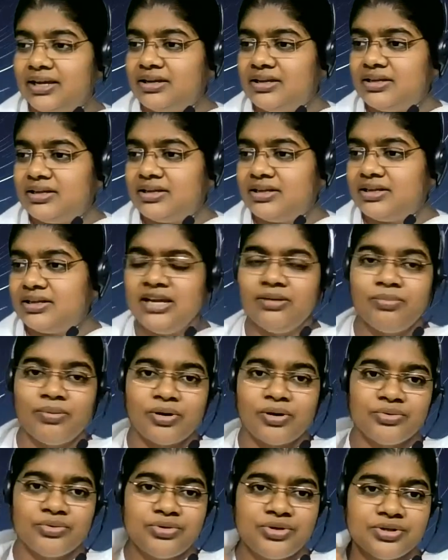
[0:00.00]
Think
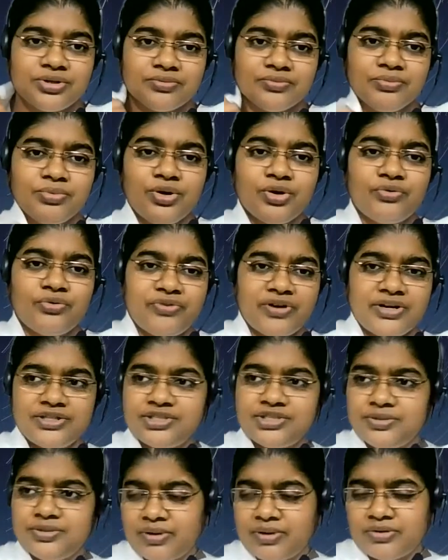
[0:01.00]
about your
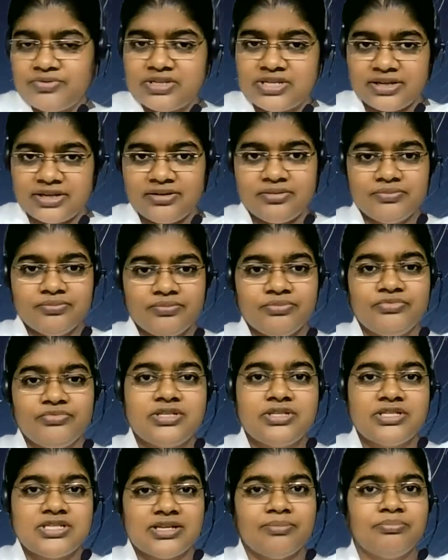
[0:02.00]
friendship outside
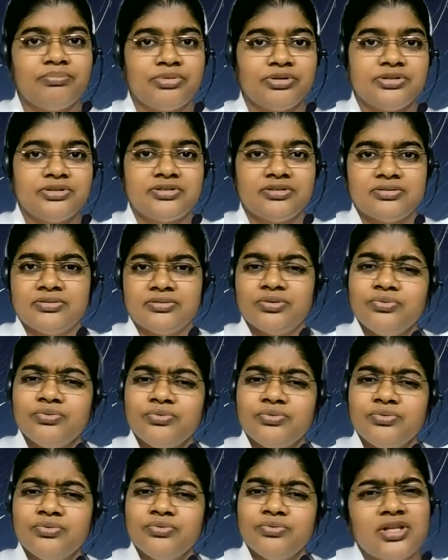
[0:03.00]
with some person.
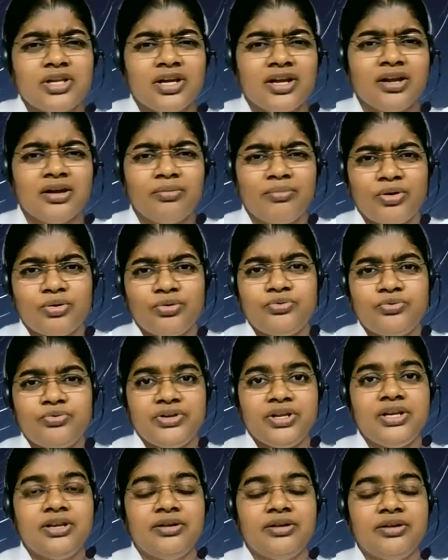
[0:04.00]
We all think about
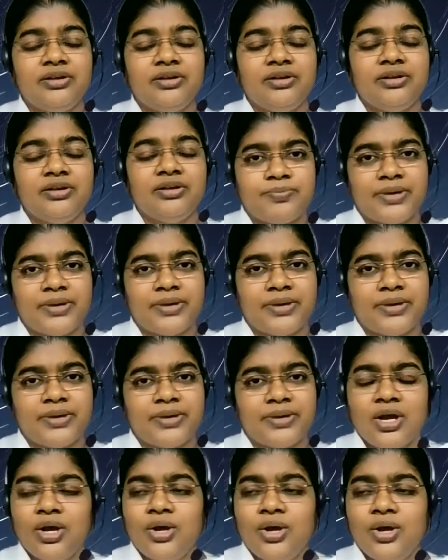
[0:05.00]
freedom and space.
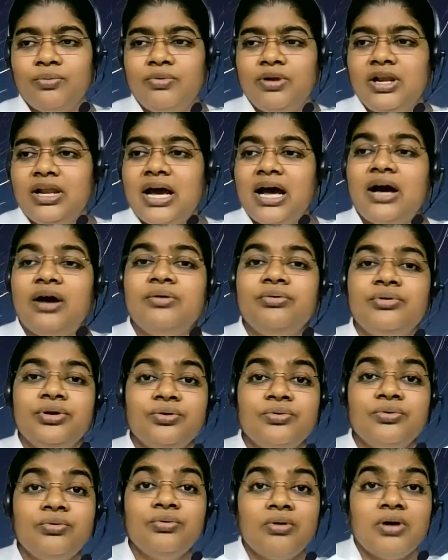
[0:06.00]
Well, how
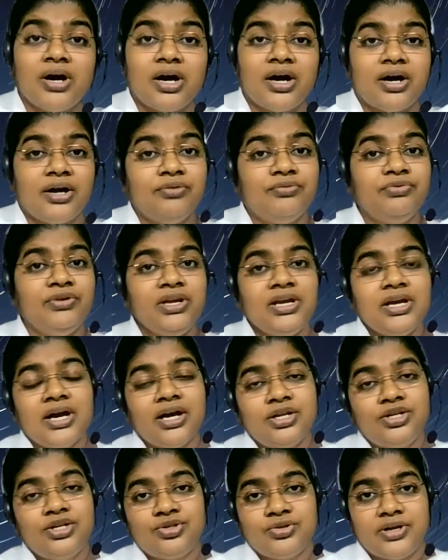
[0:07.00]
you are, we
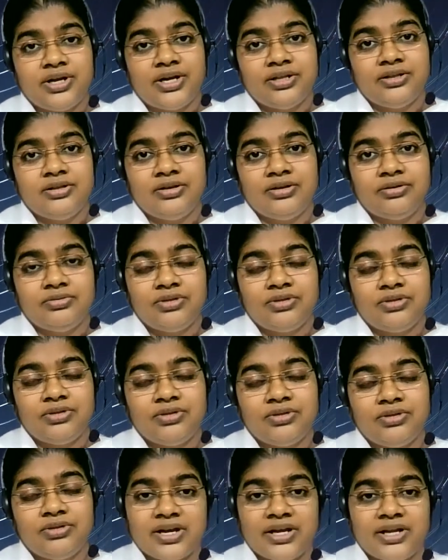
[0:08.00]
are together,
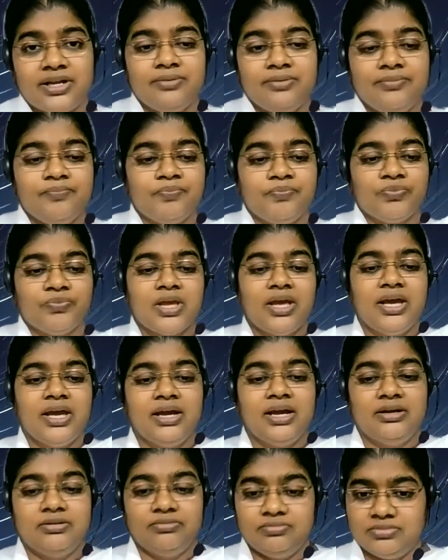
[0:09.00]
that's fine.
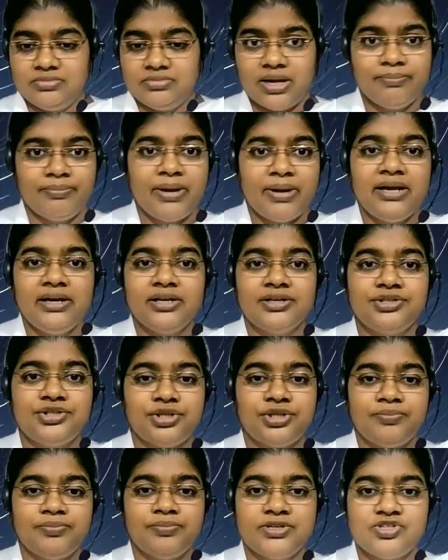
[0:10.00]

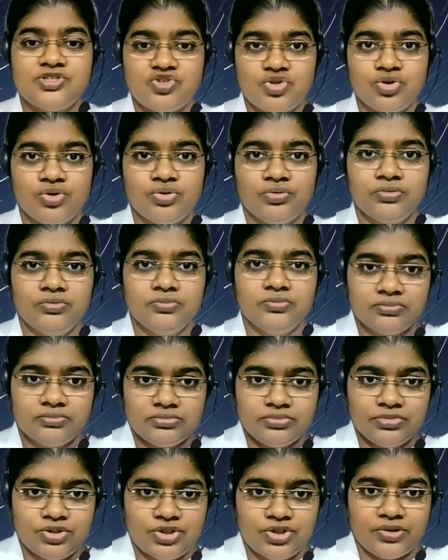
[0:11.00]
Companionship is two
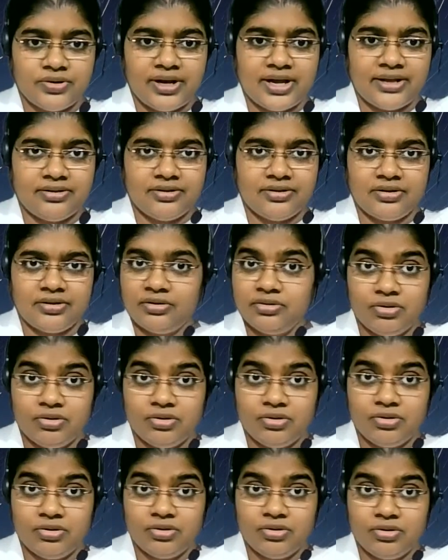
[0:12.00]
together,
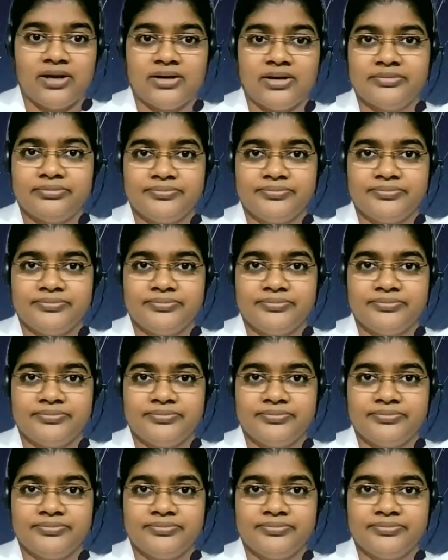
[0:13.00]
not one.